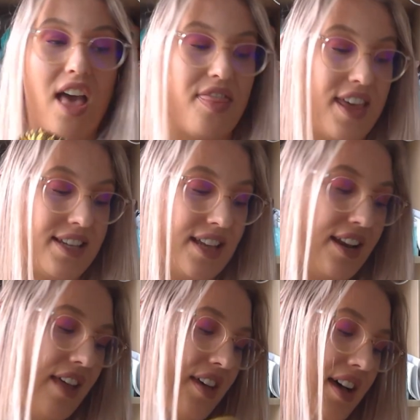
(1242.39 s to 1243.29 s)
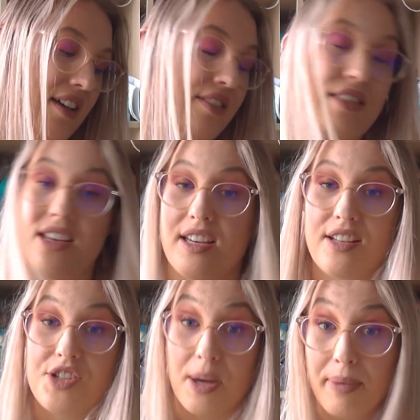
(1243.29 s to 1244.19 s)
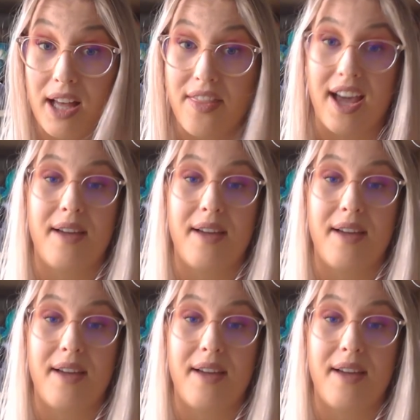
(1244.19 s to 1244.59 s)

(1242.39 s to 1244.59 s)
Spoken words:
There's the jumper